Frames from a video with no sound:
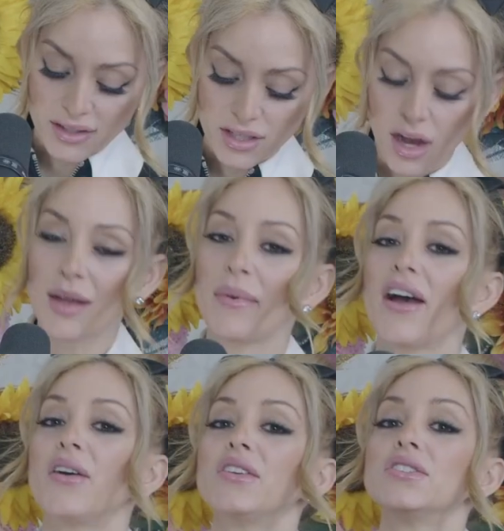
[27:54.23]
want to talk
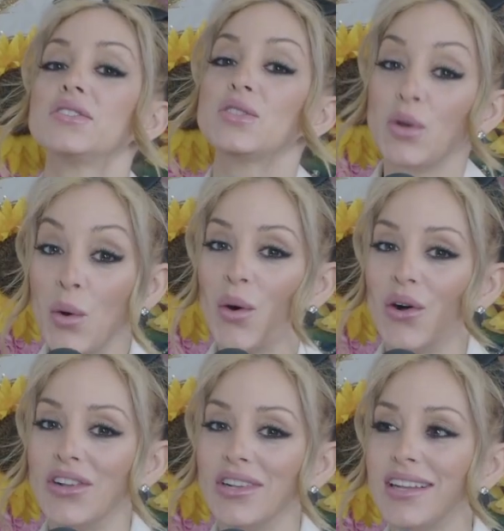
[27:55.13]
about your
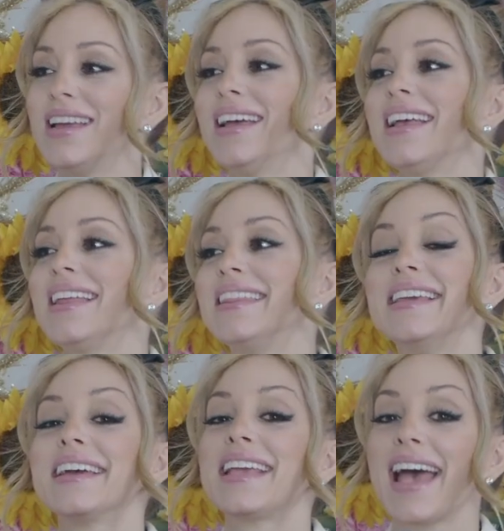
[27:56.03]
school,
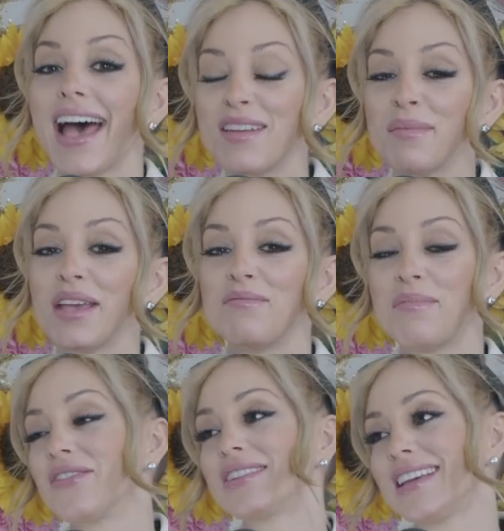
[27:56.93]
the Academy of
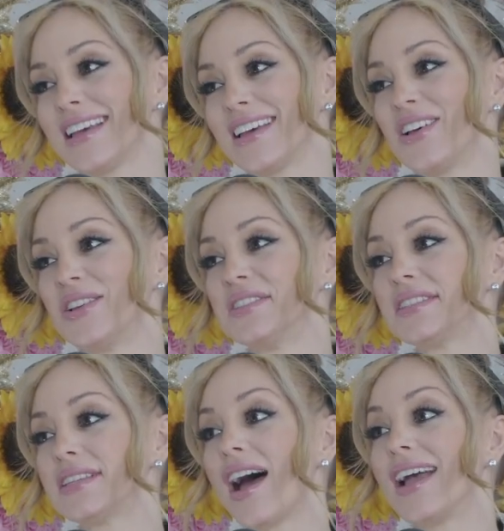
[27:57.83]
Beverly
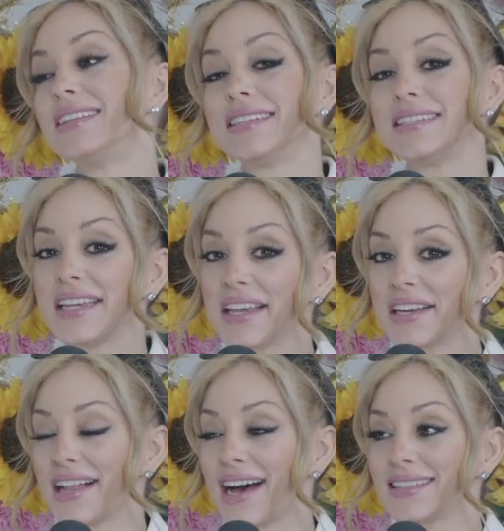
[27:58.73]
Hills. I did take
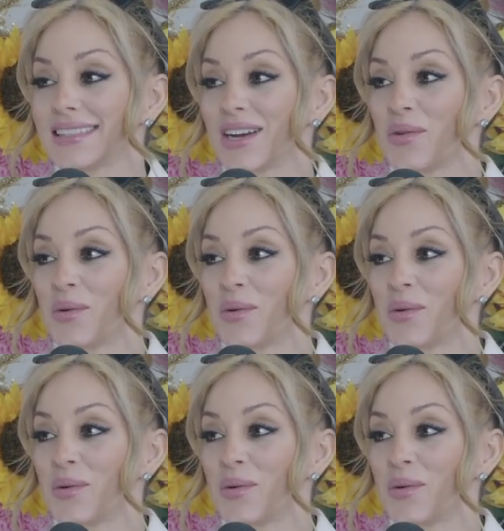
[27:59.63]
a class